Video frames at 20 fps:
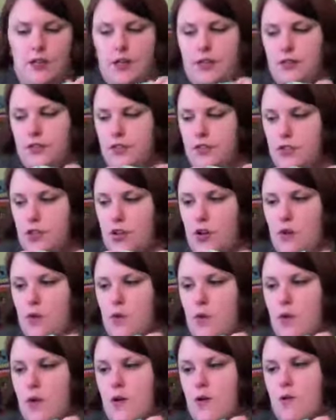
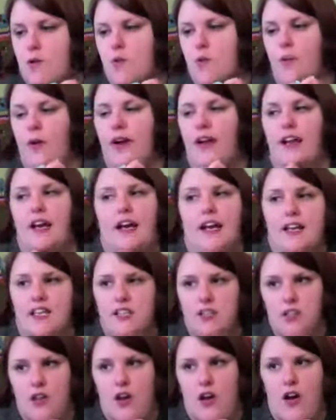So when I
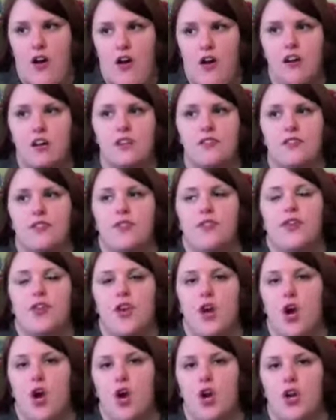saw the
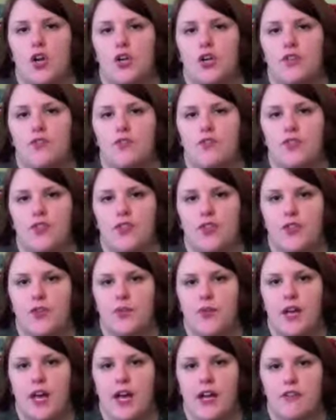yarn for the
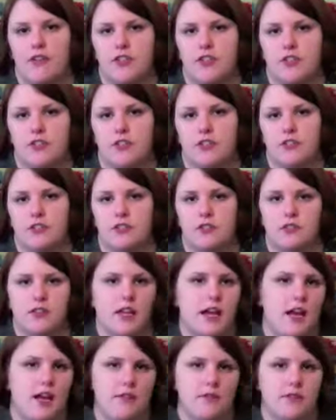3 Irish Girls,
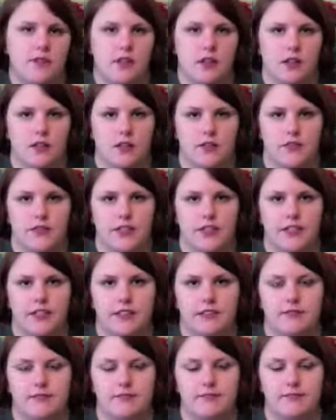I was all over it.